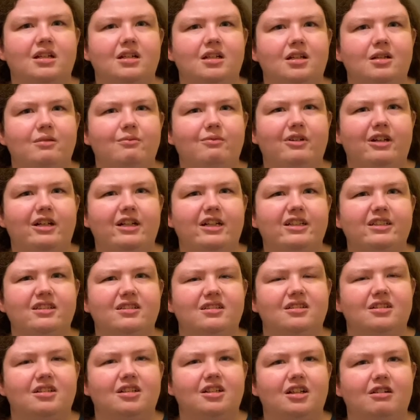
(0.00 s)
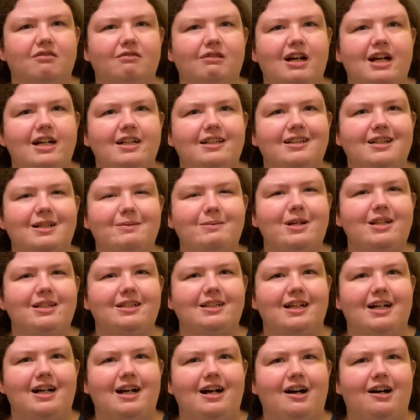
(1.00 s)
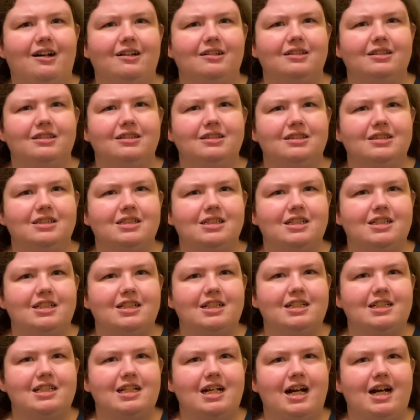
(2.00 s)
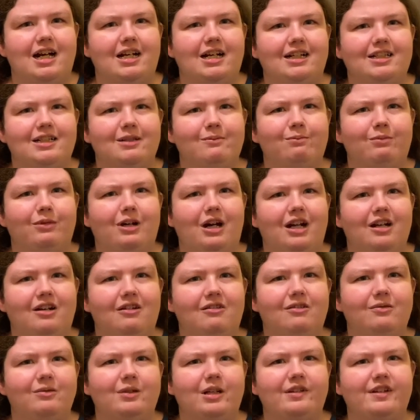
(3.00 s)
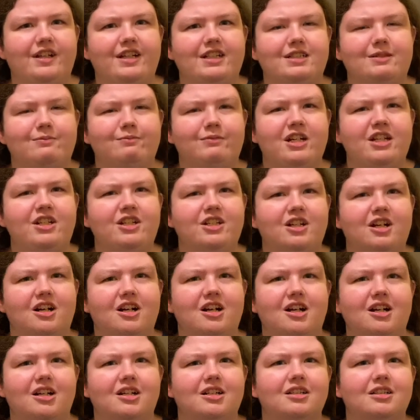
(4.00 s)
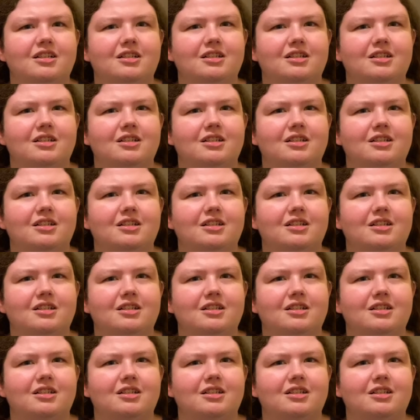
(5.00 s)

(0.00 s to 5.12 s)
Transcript: But what I can make out is that at the bottom of each picture